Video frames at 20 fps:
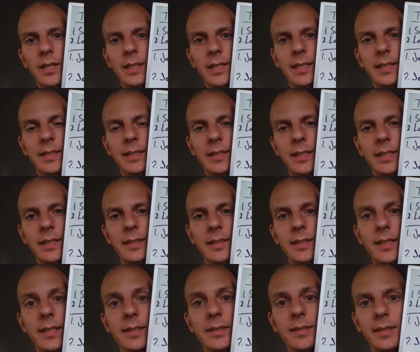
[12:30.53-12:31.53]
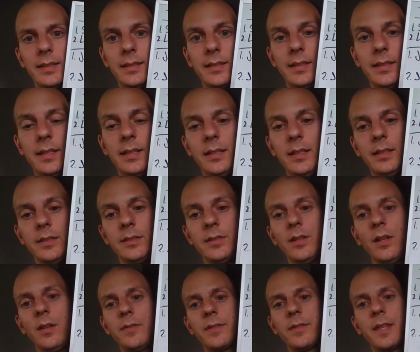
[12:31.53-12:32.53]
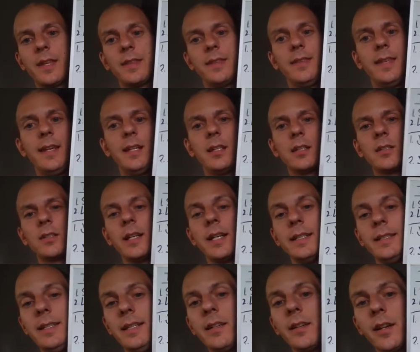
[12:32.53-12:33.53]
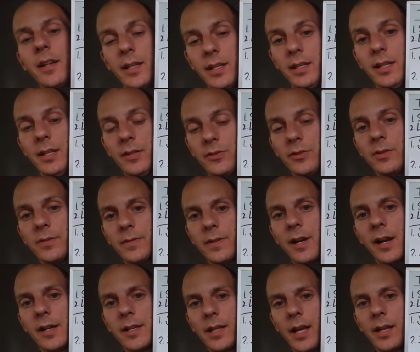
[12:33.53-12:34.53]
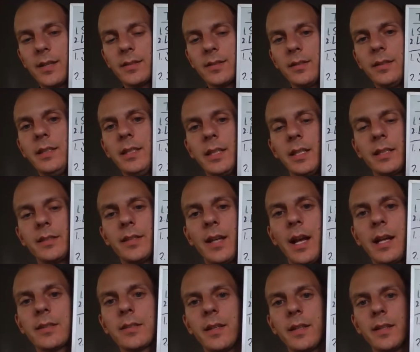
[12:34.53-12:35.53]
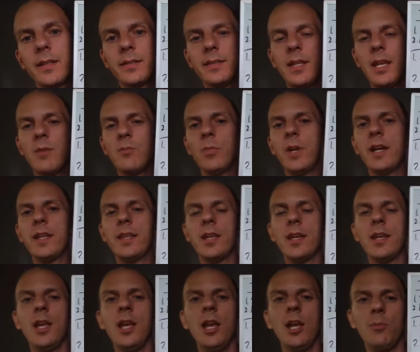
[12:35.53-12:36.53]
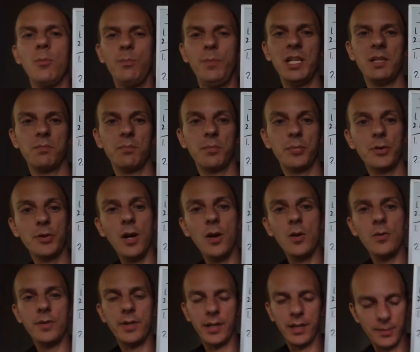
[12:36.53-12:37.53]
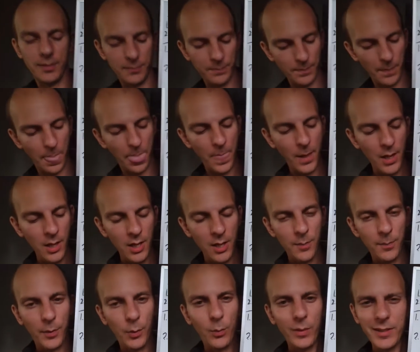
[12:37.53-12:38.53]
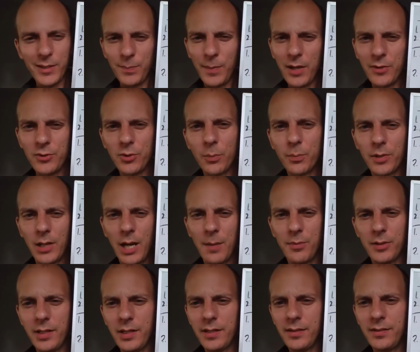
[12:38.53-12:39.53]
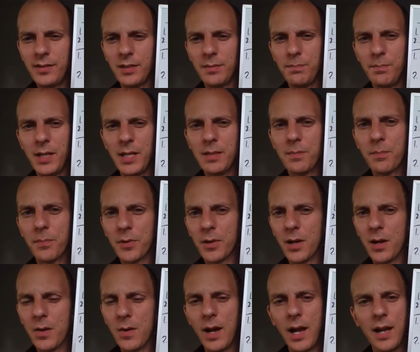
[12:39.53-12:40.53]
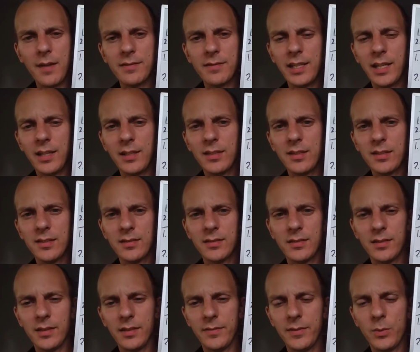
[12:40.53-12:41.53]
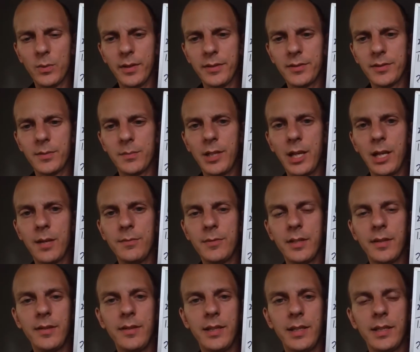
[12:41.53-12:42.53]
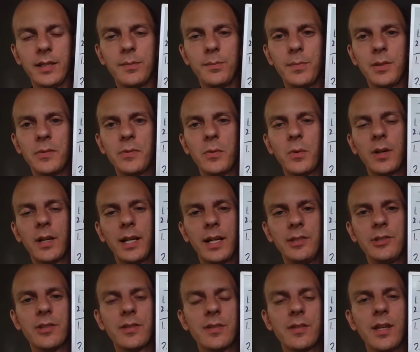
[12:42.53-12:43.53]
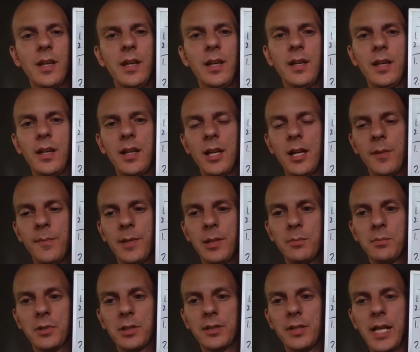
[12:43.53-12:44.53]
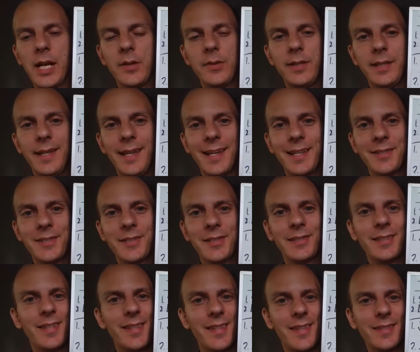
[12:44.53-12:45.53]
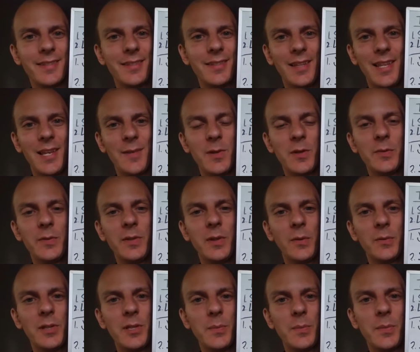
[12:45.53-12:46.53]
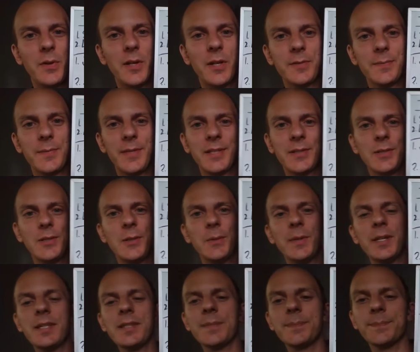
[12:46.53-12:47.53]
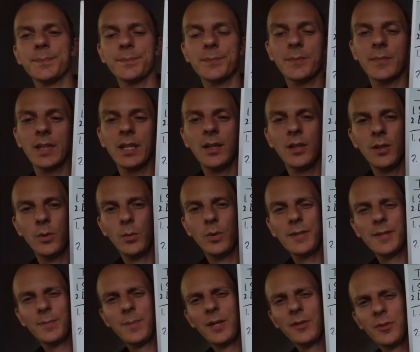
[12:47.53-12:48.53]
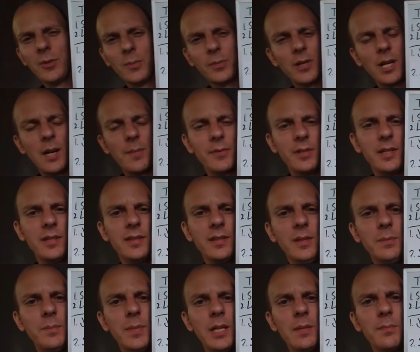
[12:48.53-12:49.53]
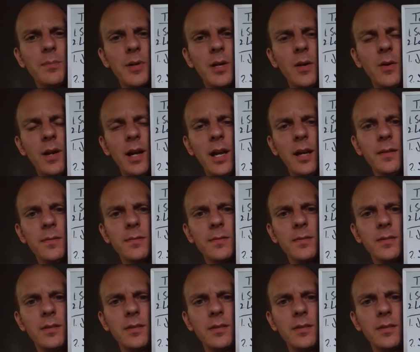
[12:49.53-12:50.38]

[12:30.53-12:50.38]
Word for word: It, it doesn't. It, it solves the theta criterion issue very nicely in exactly the same way that Big Pro did. But what special properties did Big Pro have again? If you want some time to think before I just um, blurt out the answer to this dilemma, feel free to pause me as always. What special properties did Big Pro have?